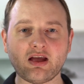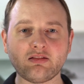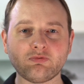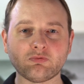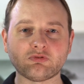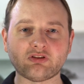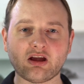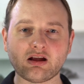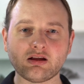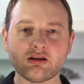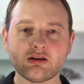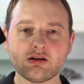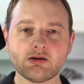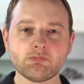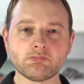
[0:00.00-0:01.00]
headphone jack,
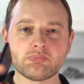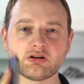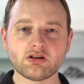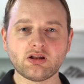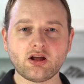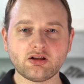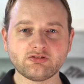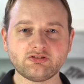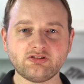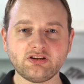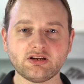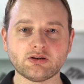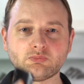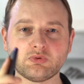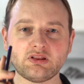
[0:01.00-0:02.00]
but last
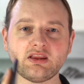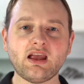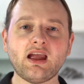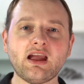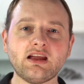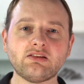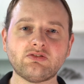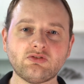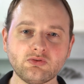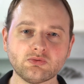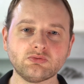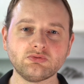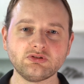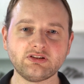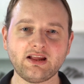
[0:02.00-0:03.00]
year with the
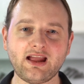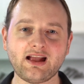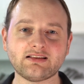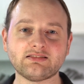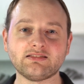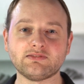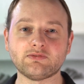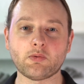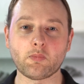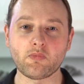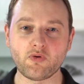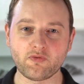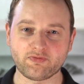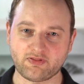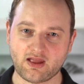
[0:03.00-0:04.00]
A2 they actually
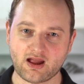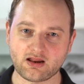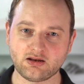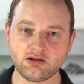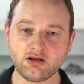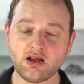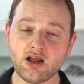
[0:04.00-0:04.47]
removed that.